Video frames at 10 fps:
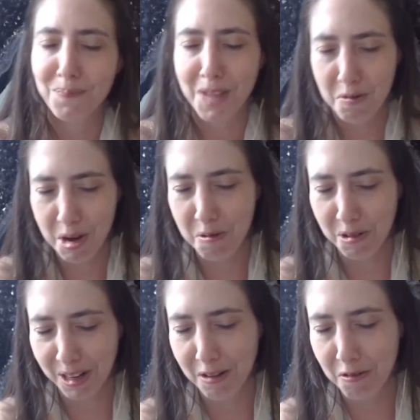We
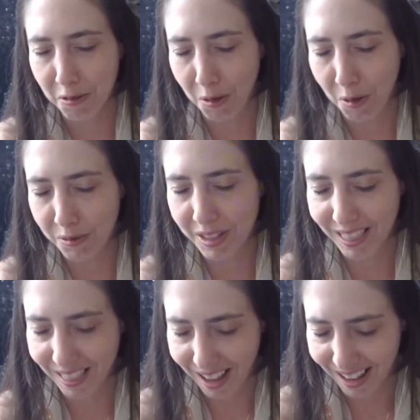were involved in
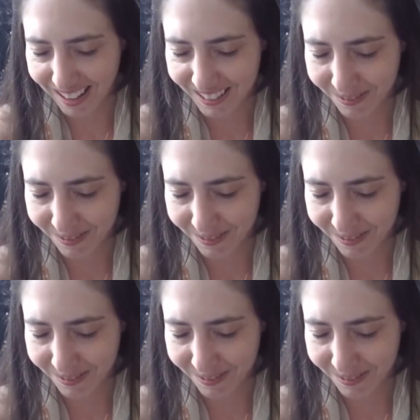that.